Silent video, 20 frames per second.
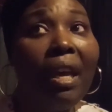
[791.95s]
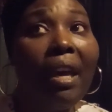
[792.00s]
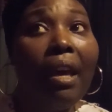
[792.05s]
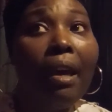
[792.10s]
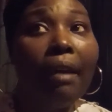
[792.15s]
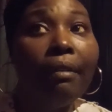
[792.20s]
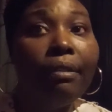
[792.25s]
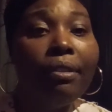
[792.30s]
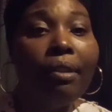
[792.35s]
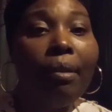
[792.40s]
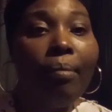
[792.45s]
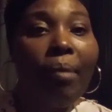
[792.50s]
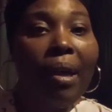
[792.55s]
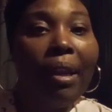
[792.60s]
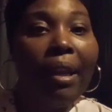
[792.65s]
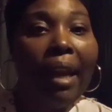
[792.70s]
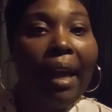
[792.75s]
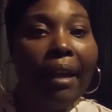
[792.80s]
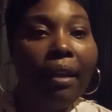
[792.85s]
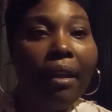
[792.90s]
have someone
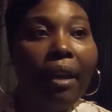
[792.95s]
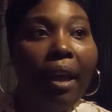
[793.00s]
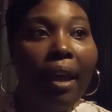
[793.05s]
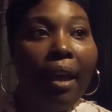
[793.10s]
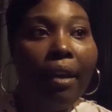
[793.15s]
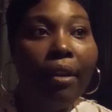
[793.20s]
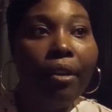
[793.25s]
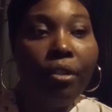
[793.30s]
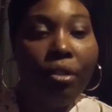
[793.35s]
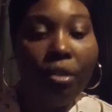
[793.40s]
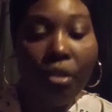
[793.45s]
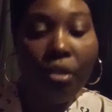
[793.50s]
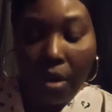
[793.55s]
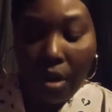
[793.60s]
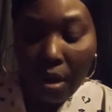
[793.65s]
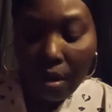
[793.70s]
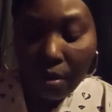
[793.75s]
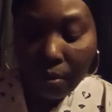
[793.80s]
like that, you know.